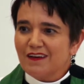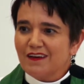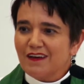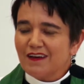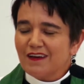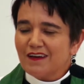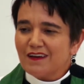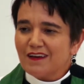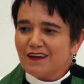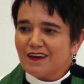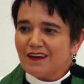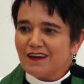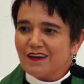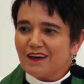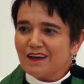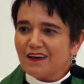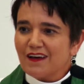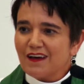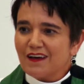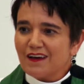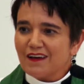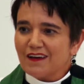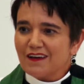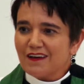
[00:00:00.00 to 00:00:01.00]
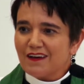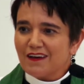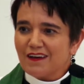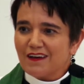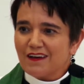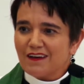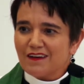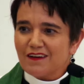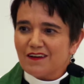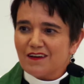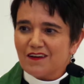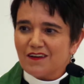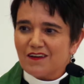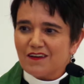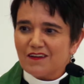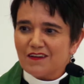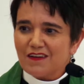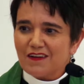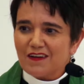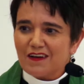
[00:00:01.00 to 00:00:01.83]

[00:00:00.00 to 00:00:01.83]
(no one is talking)